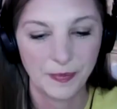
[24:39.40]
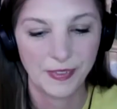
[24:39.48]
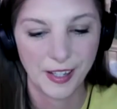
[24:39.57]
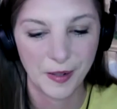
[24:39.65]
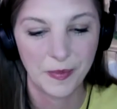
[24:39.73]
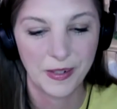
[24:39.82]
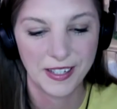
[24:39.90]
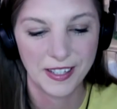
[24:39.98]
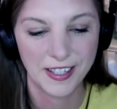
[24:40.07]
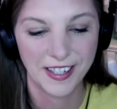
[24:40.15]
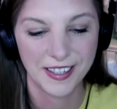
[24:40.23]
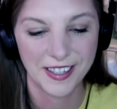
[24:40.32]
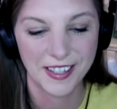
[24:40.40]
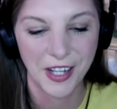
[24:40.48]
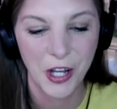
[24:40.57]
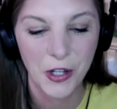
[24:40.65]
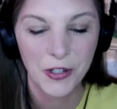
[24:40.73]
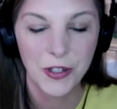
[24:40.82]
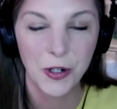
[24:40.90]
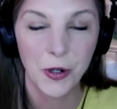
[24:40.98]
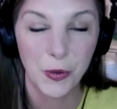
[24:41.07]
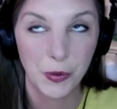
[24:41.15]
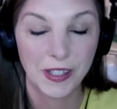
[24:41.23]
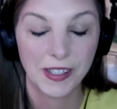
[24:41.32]
that makes sense.
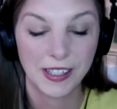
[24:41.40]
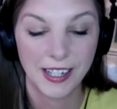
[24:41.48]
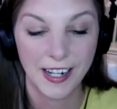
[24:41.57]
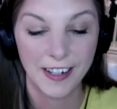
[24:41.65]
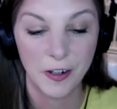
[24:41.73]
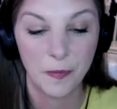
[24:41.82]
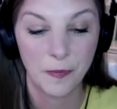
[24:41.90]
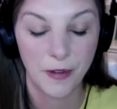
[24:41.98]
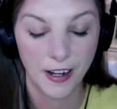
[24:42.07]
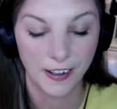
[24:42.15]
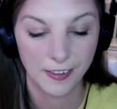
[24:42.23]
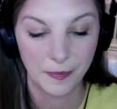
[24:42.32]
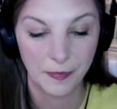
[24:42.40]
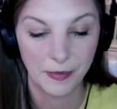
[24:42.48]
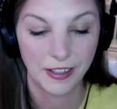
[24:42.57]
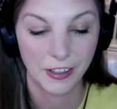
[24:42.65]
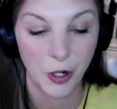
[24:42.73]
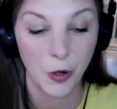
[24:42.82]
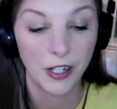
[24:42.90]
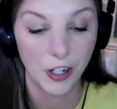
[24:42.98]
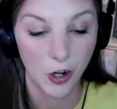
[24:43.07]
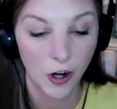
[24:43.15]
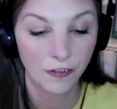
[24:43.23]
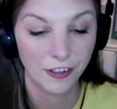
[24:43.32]
So, kind of going
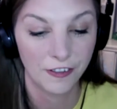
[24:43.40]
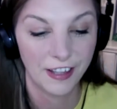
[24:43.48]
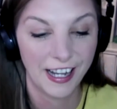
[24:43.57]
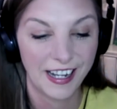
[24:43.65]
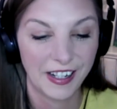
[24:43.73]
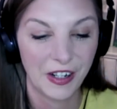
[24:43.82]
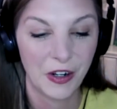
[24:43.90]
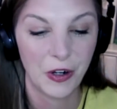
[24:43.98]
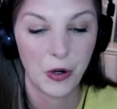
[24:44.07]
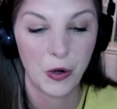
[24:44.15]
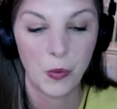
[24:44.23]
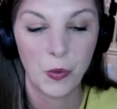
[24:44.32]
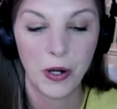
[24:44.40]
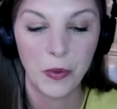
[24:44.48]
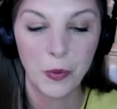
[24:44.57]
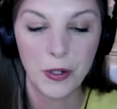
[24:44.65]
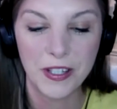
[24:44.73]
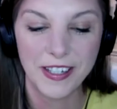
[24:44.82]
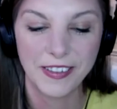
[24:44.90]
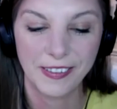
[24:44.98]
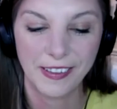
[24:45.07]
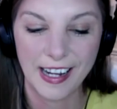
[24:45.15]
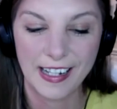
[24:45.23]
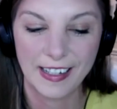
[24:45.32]
off of that, what was it
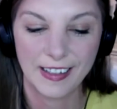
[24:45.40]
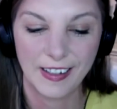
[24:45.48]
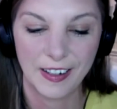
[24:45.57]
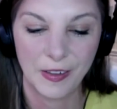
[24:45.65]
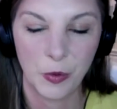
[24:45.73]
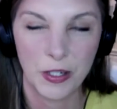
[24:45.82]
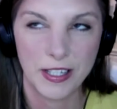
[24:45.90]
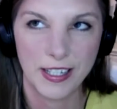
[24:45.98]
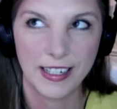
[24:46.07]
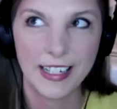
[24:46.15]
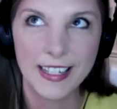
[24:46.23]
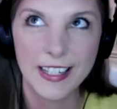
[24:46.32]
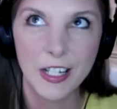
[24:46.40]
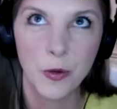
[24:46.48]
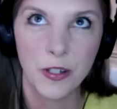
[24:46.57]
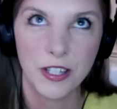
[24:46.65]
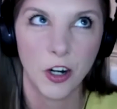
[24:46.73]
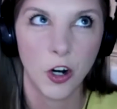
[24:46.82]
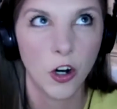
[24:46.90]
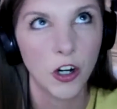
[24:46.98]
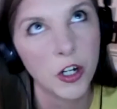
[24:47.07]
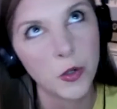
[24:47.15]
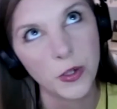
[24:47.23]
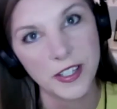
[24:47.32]
like Was it easy? Was it
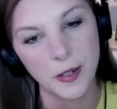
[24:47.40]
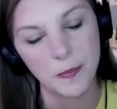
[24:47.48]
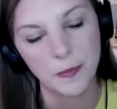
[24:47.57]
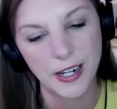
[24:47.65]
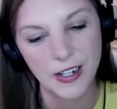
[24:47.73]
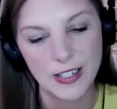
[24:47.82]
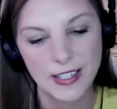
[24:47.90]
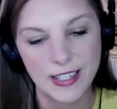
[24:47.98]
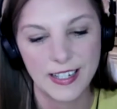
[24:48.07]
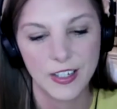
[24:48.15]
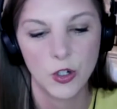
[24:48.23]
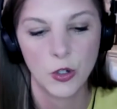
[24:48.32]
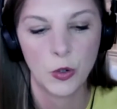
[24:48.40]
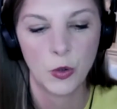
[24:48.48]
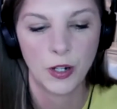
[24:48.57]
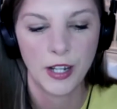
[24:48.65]
hard? Was it embarrassing to